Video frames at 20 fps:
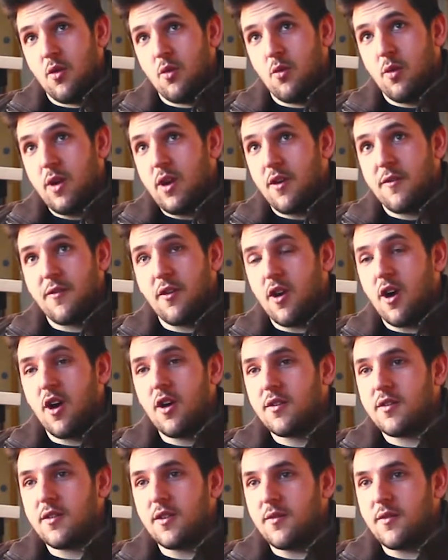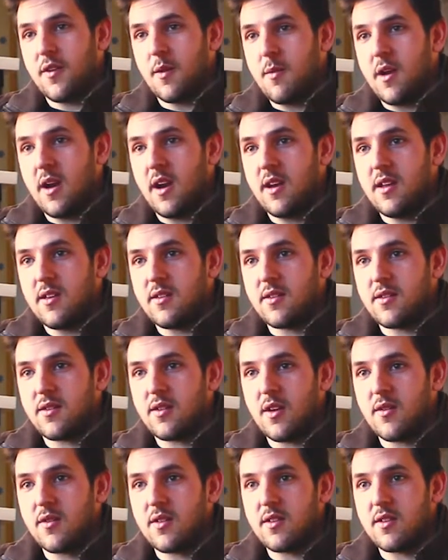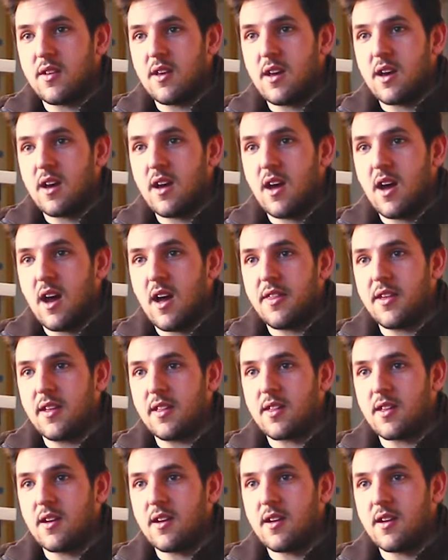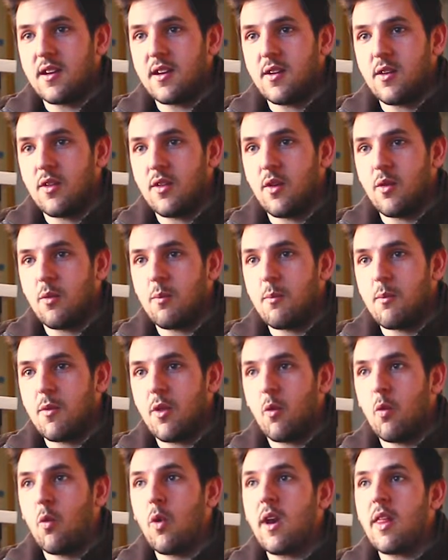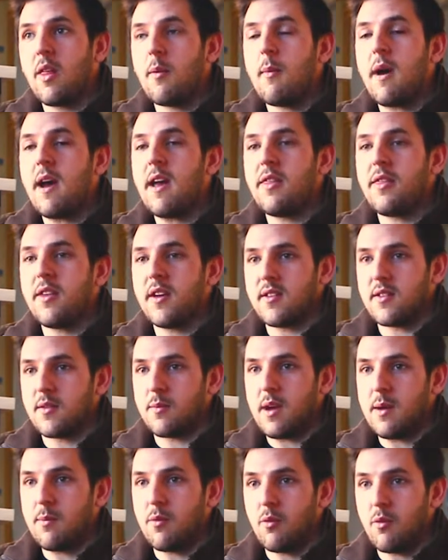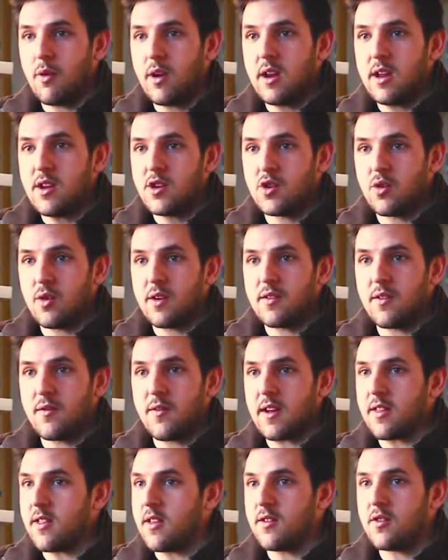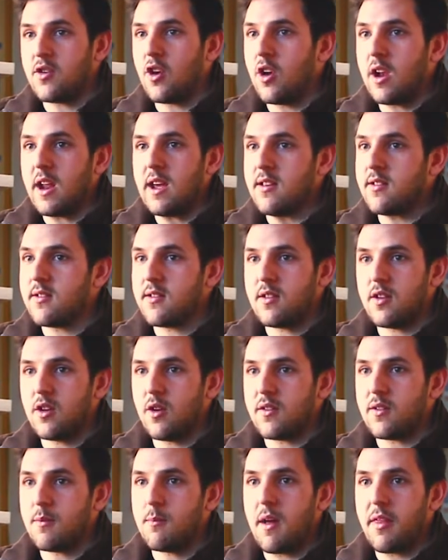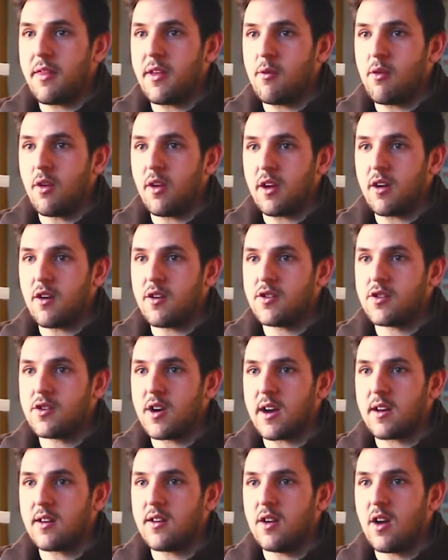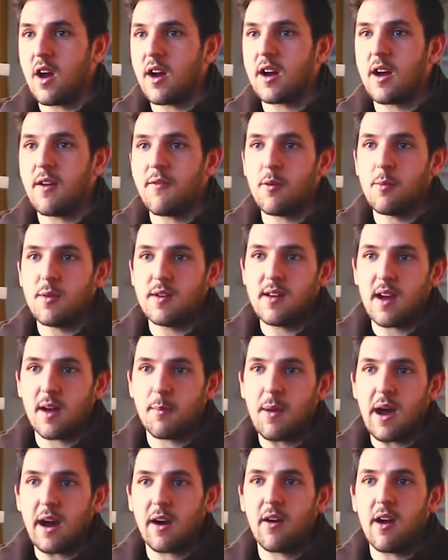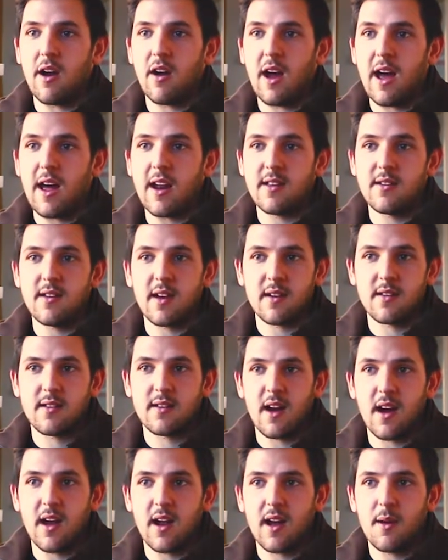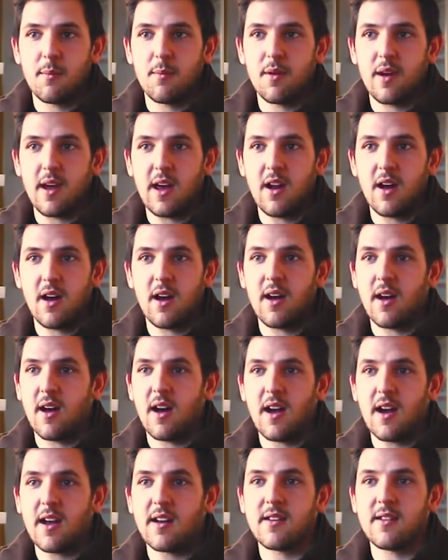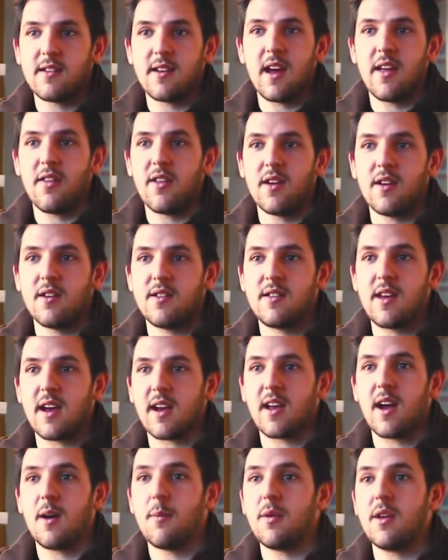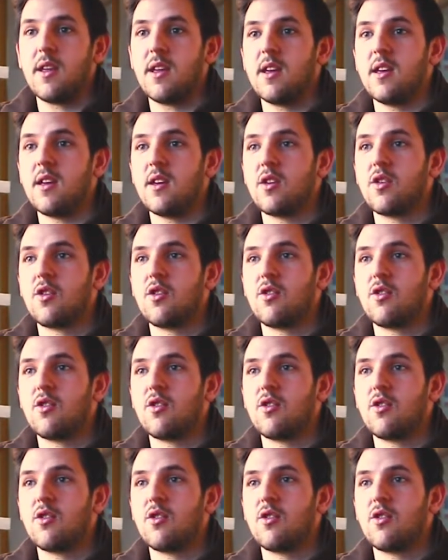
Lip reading: We offer a host of amenities and services here. I think one of the main things that people really enjoy is the fact that there's no lease. You know, it's a monthly rolling contract. You know, I come from a tech background, I had a tech startup, and I understand that a tech company